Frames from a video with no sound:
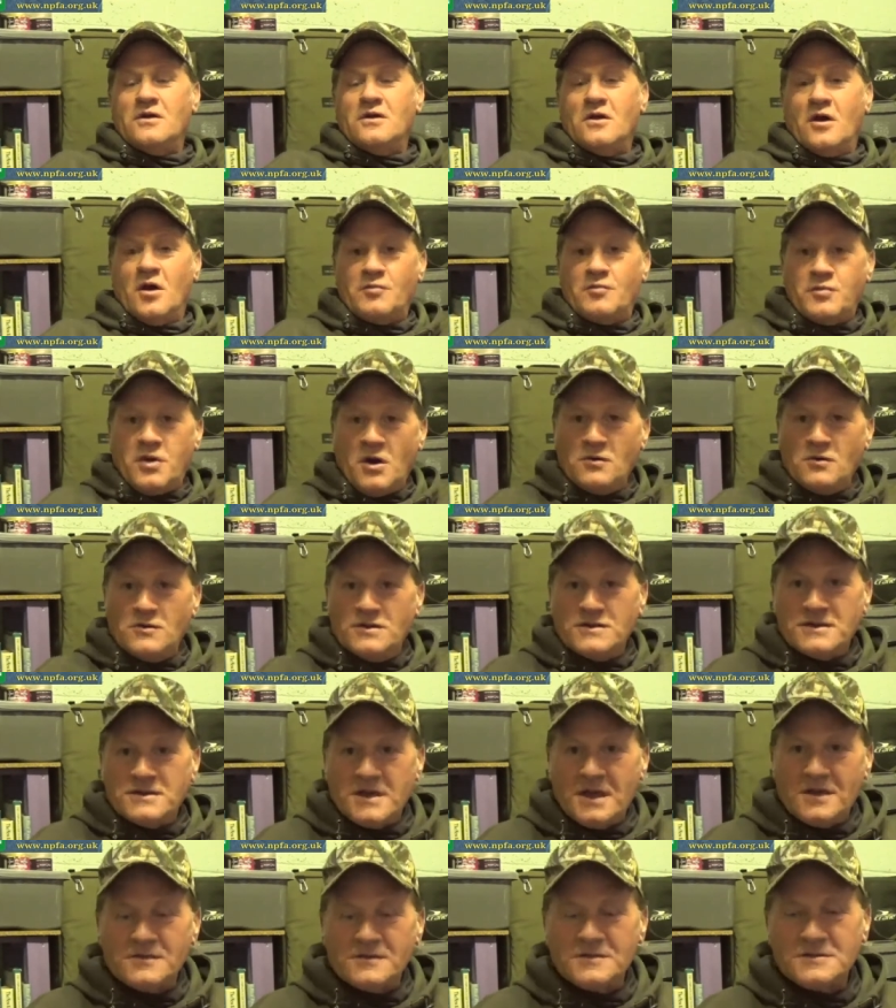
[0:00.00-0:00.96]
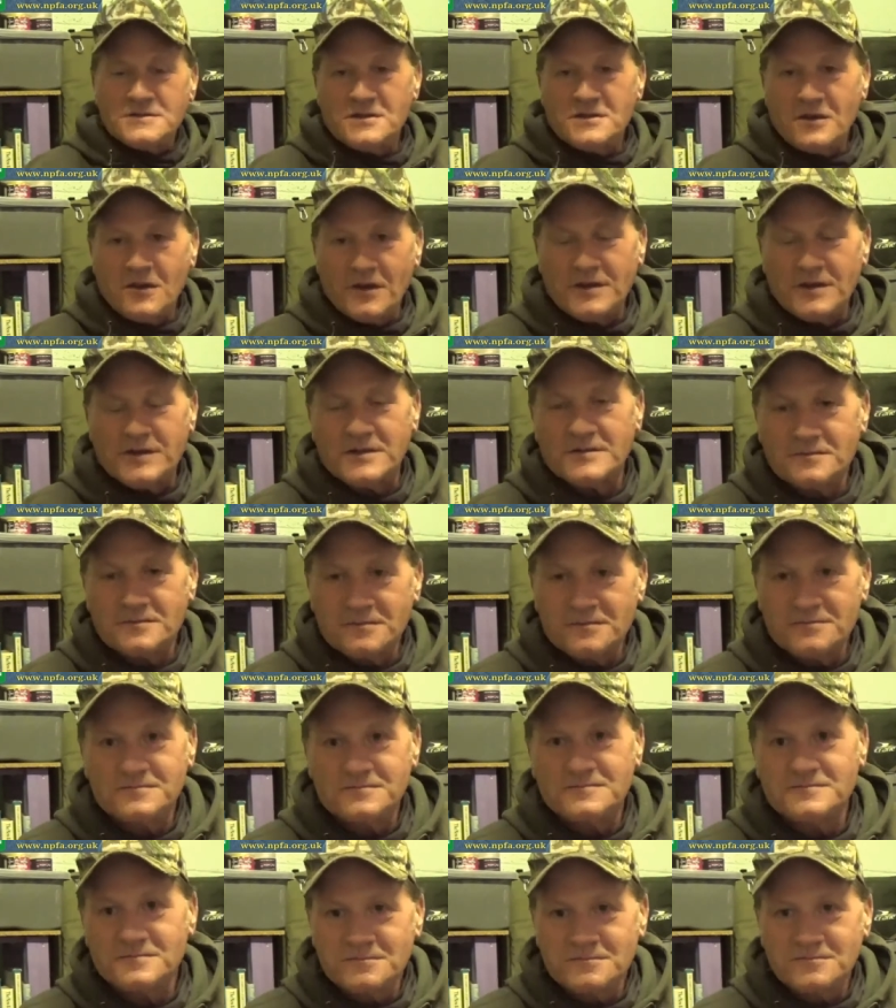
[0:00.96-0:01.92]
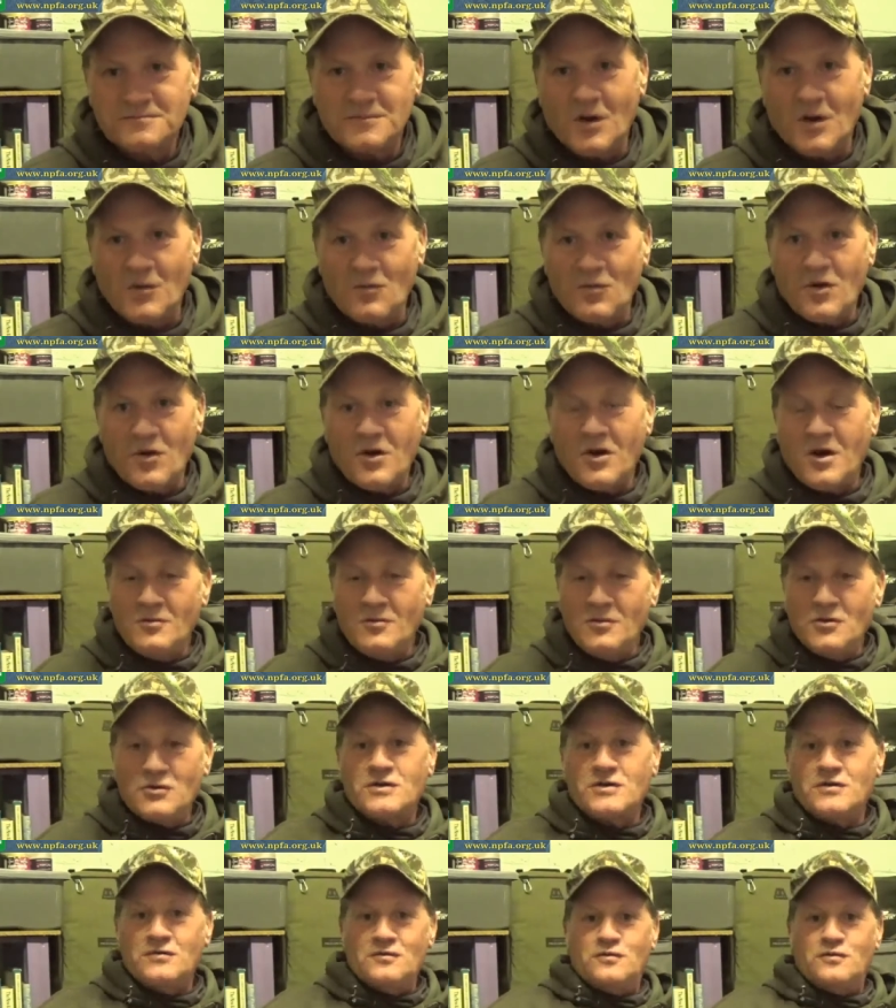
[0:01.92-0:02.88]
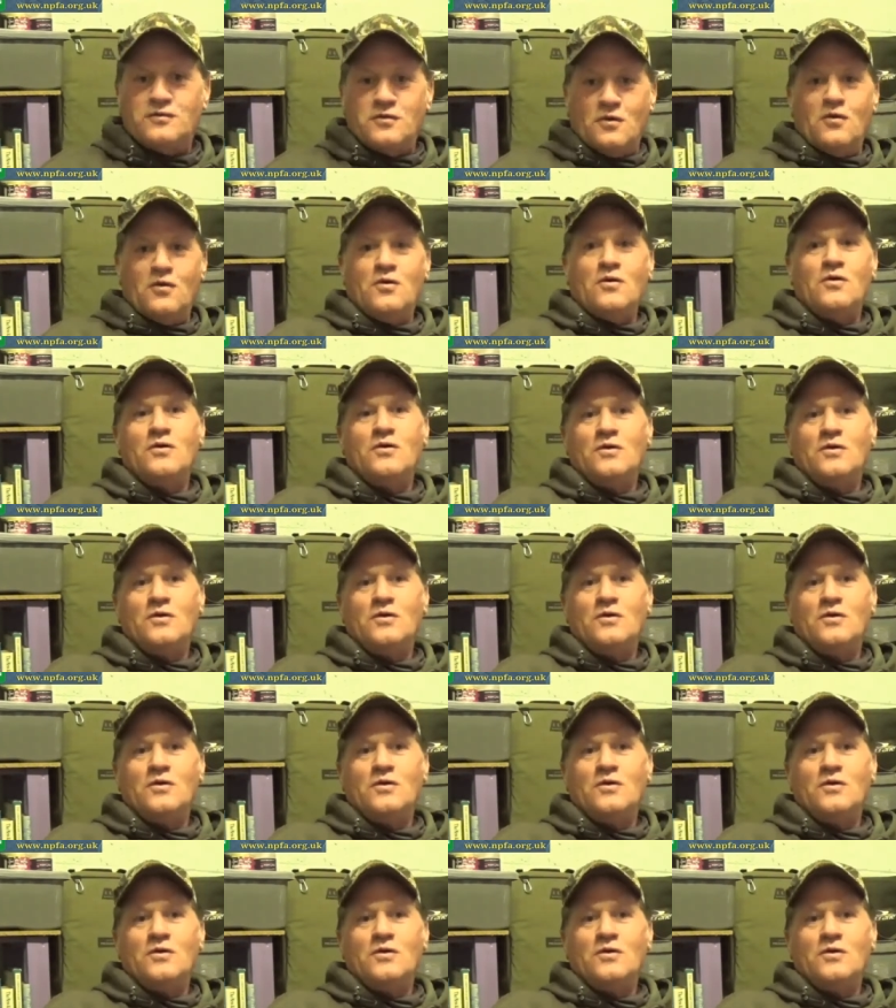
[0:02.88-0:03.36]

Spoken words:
I pole it down the side. And what I'm looking for